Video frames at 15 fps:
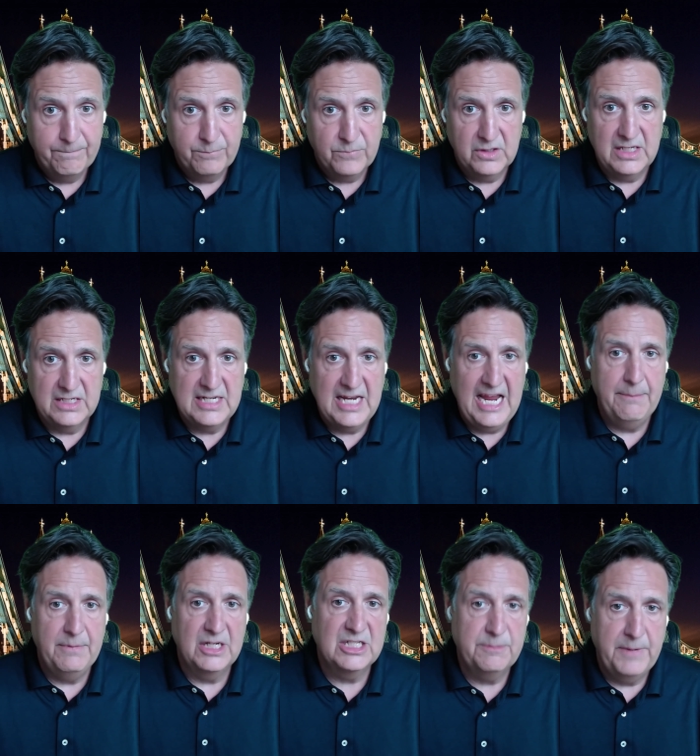the TAM
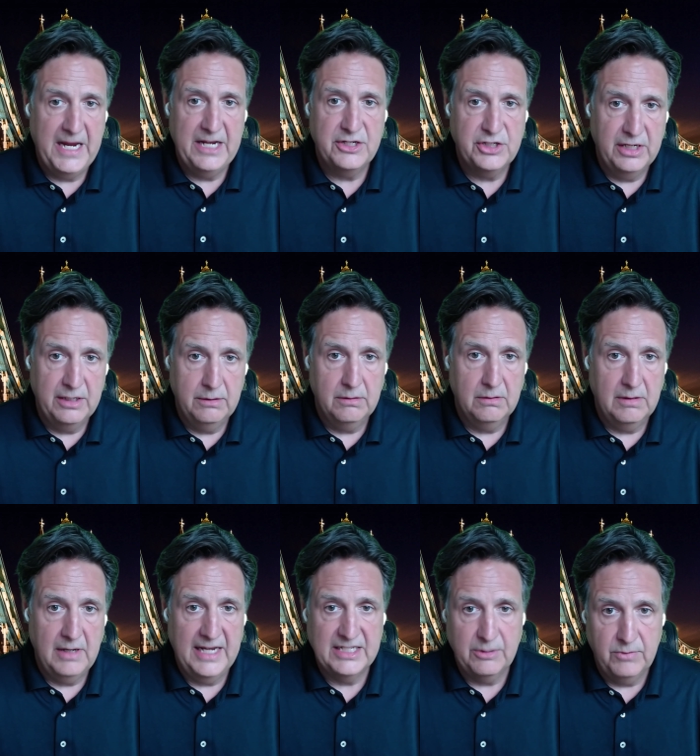expansion,
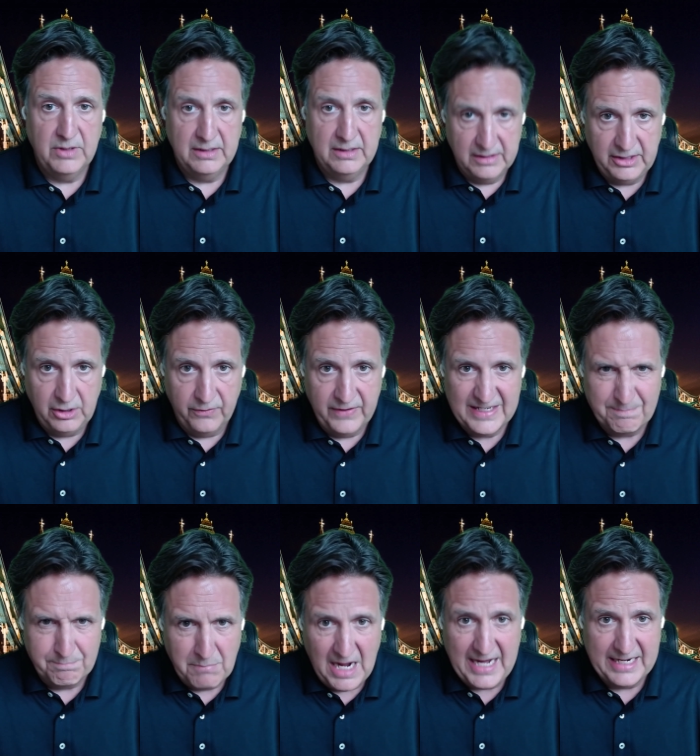as it you know, this
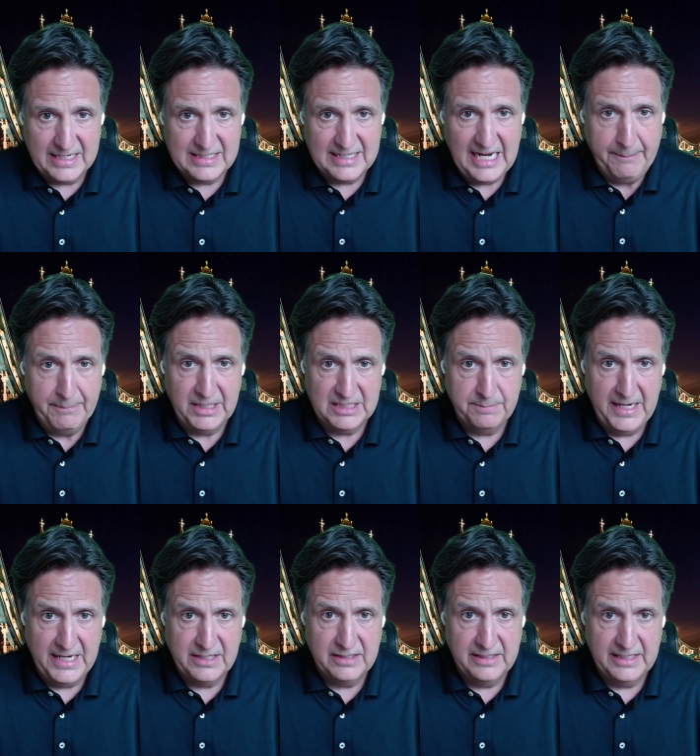modest TAM
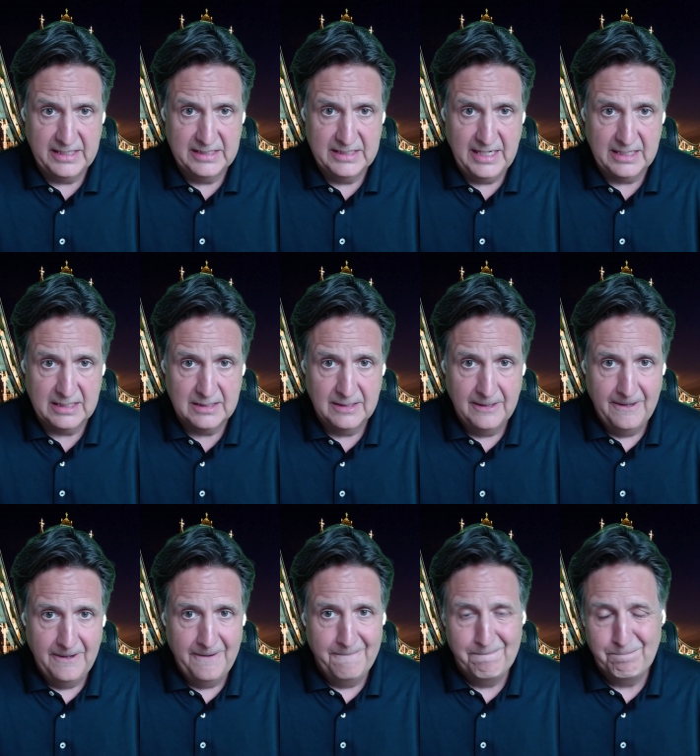expansion that exists,
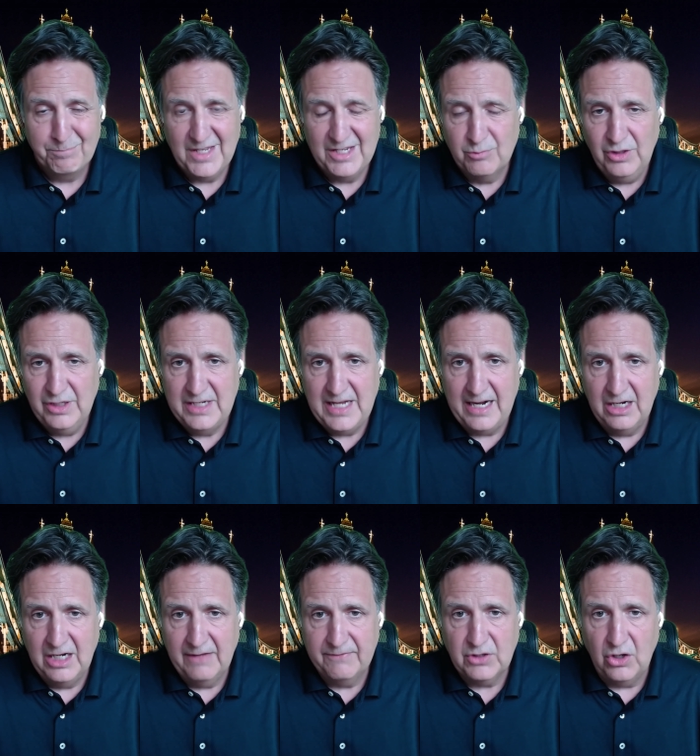is really not
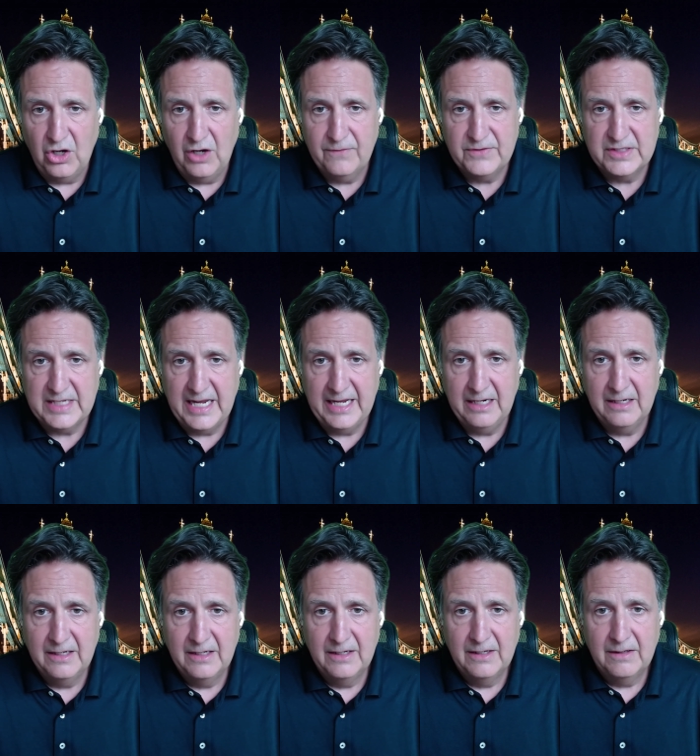enough to
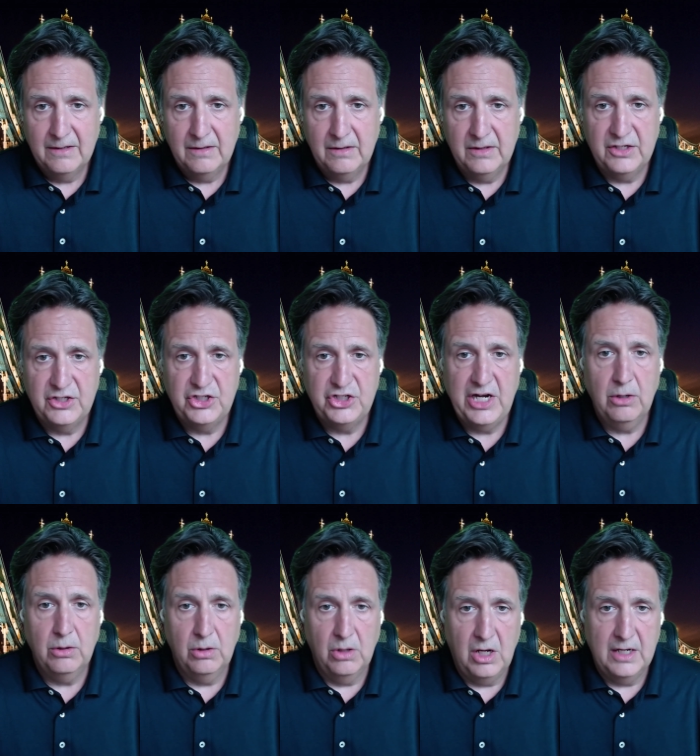offset the share
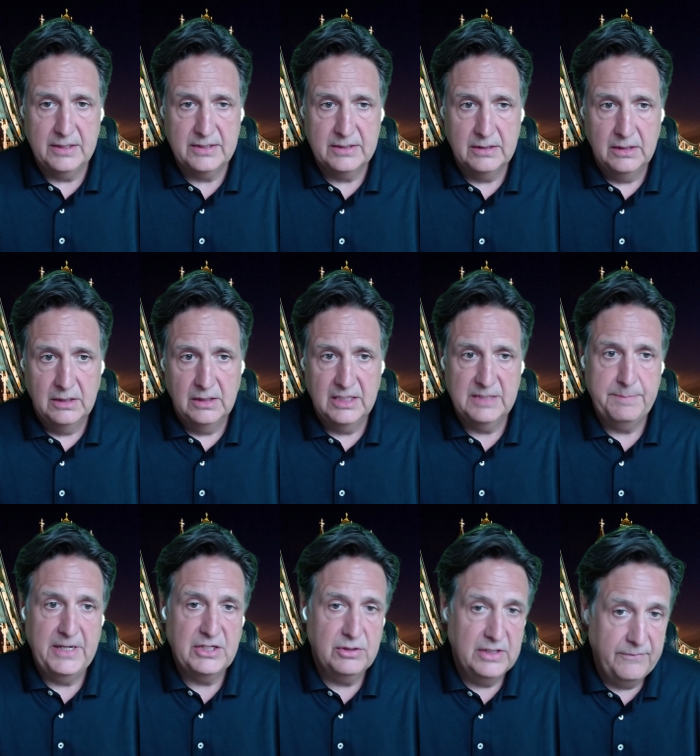loss,
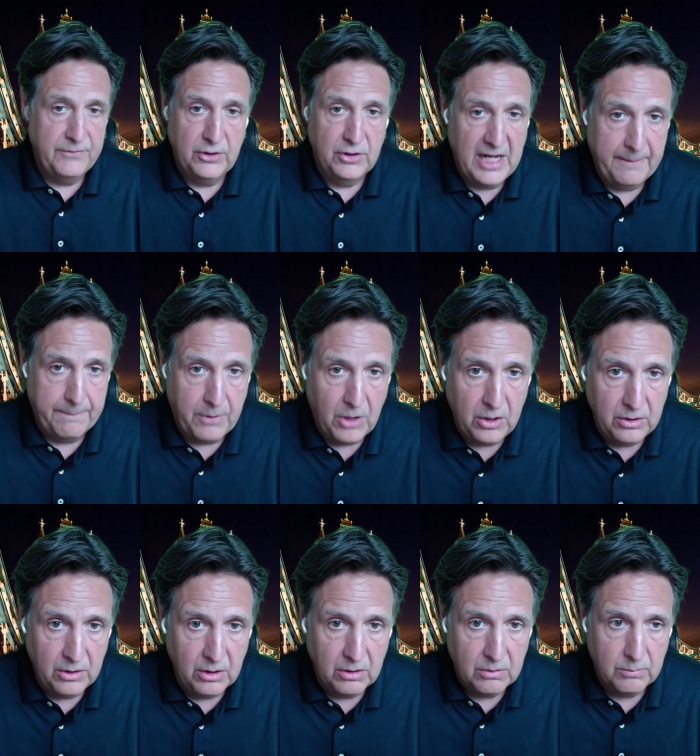especially if you're not a
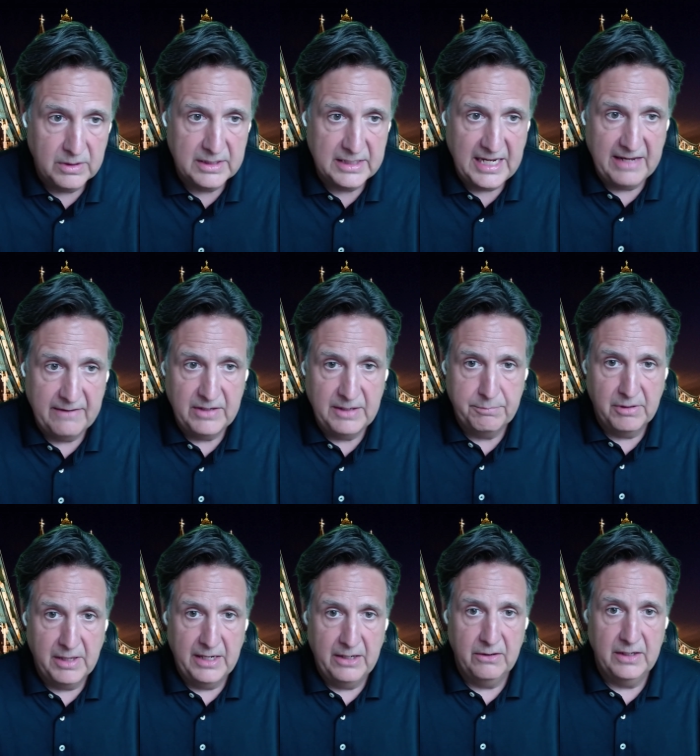partner with the AV
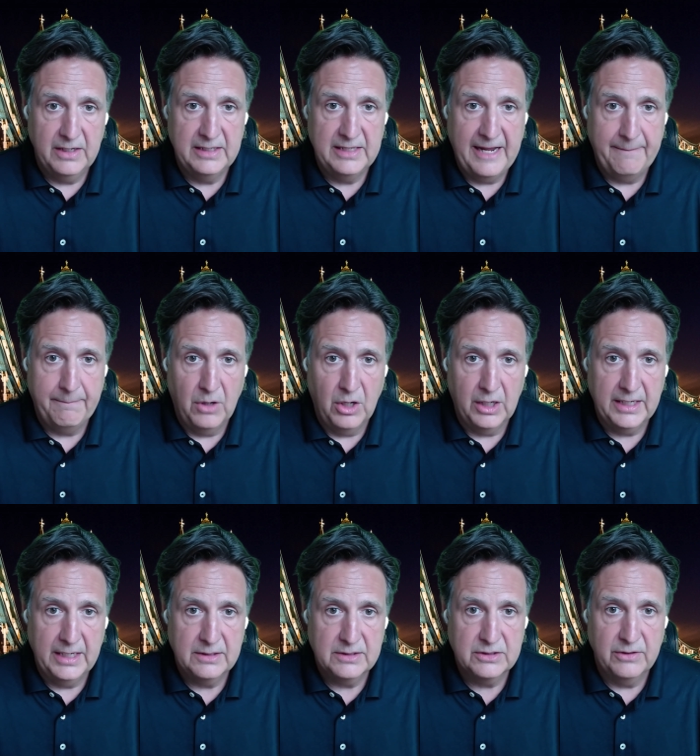player in that
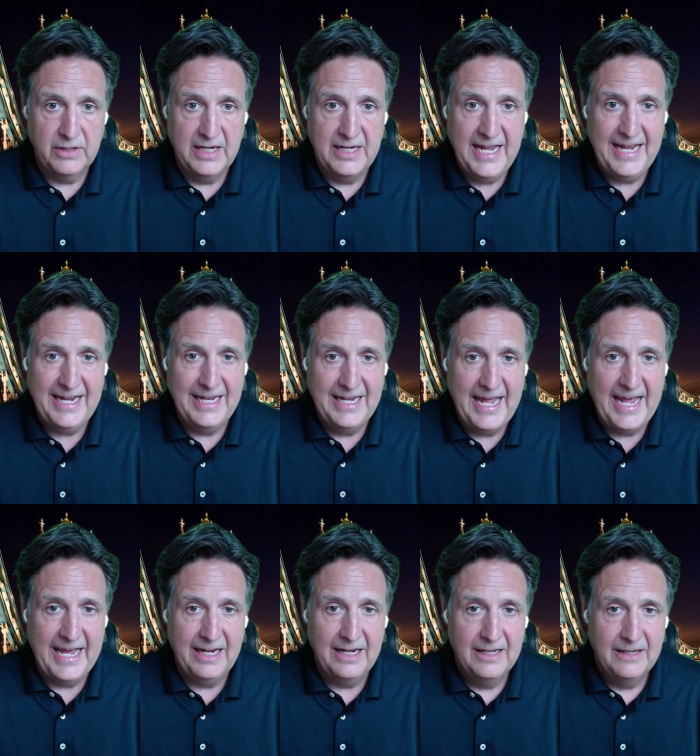market. So the net
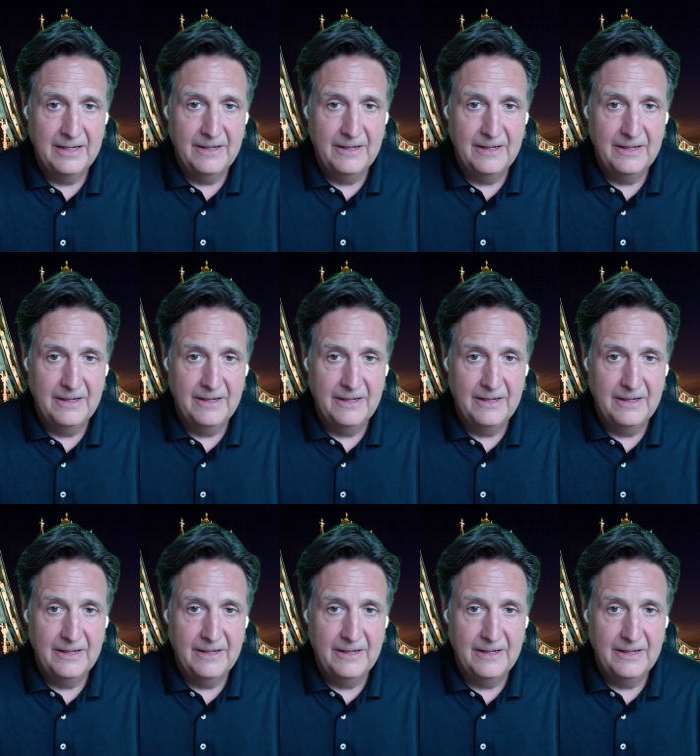net